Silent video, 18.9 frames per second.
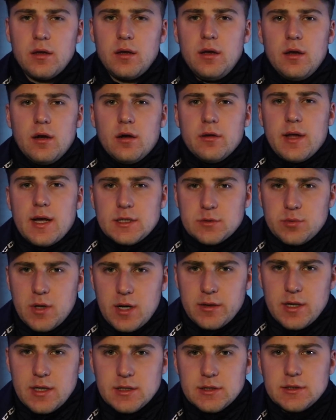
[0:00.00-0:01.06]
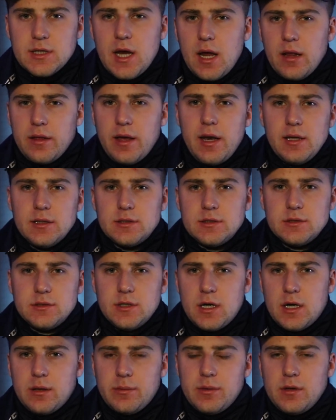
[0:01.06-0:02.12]
You know, that's why they say, ladies and
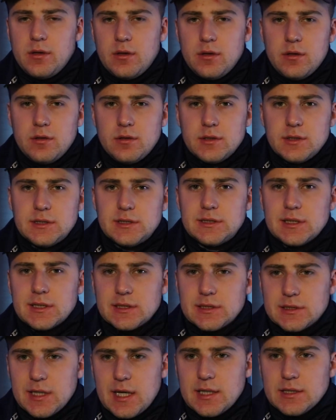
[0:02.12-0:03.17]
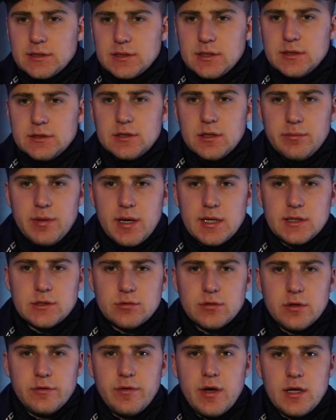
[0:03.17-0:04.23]
gentlemen, success is the
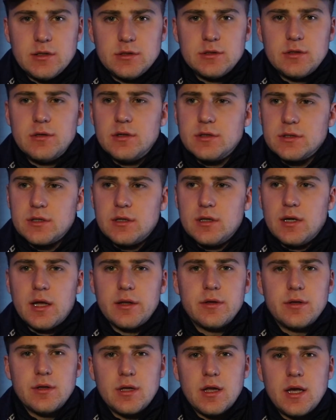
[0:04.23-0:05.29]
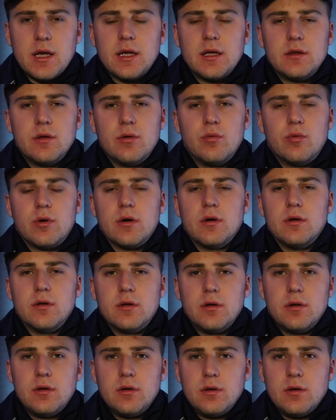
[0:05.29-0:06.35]
best revenge. There's nothing like it in the world.
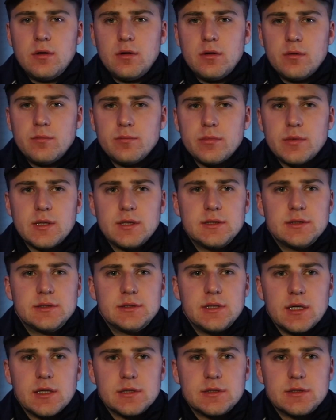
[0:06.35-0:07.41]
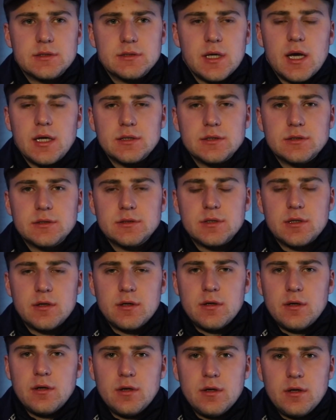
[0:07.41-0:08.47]
Success
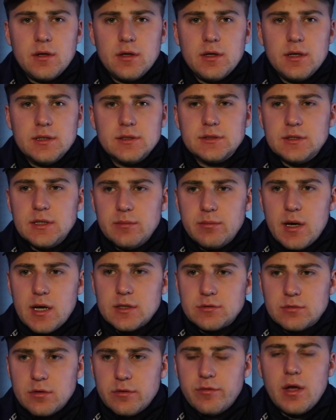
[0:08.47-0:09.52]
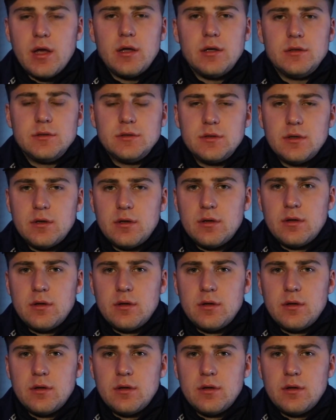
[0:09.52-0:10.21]
is the best revenge.